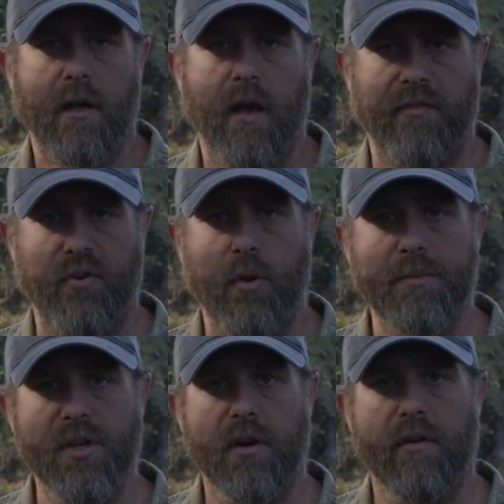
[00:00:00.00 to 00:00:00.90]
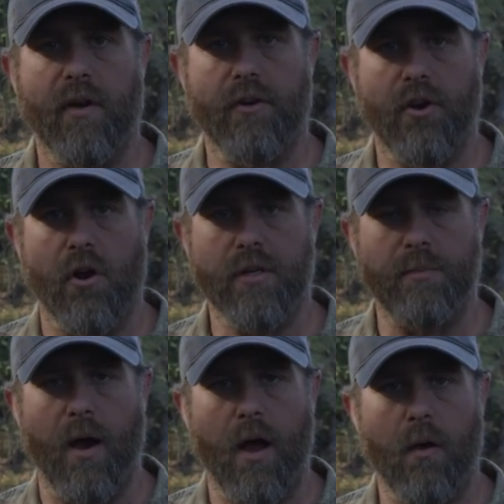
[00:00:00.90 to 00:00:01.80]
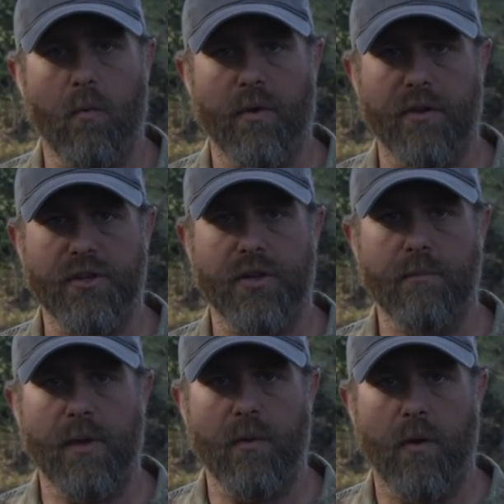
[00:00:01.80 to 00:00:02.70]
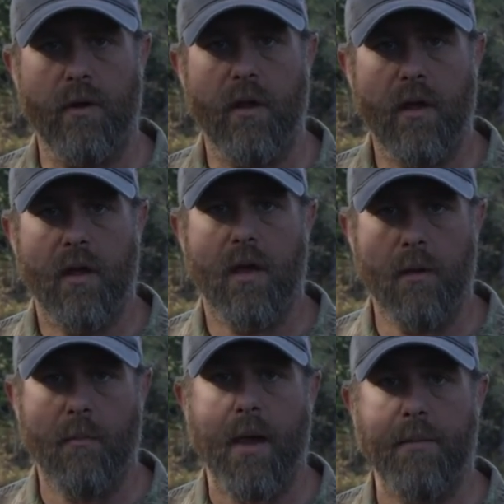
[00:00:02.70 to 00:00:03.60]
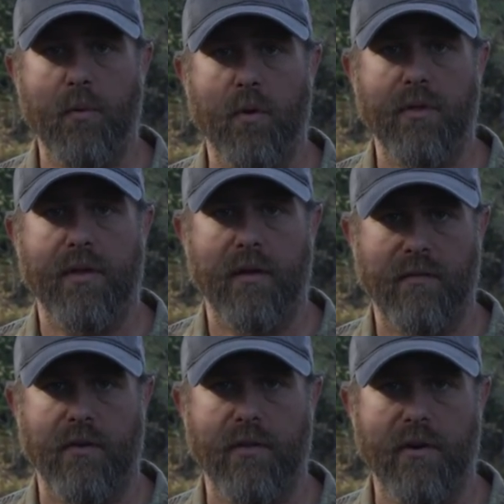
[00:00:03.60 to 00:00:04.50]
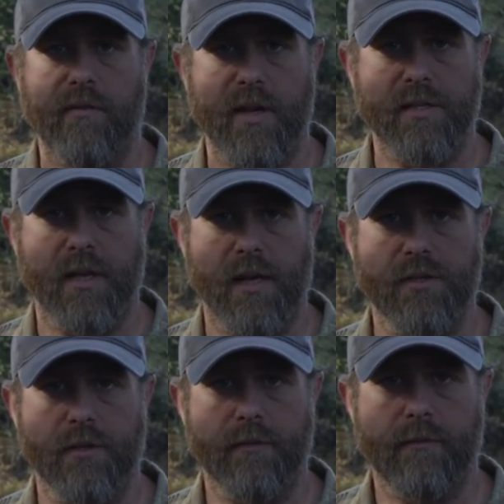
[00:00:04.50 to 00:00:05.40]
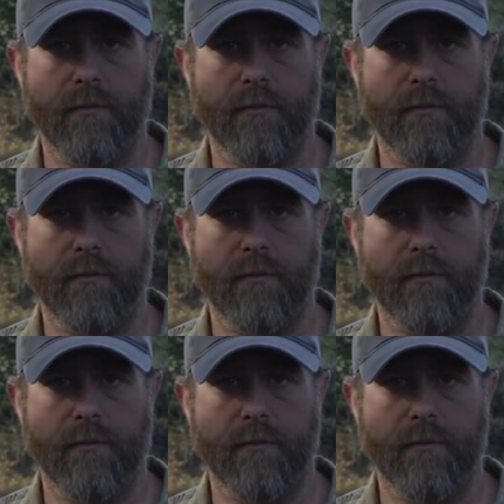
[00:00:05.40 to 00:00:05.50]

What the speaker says: If you observe a dark spot where there shouldn't be one, it might be worth further investigation.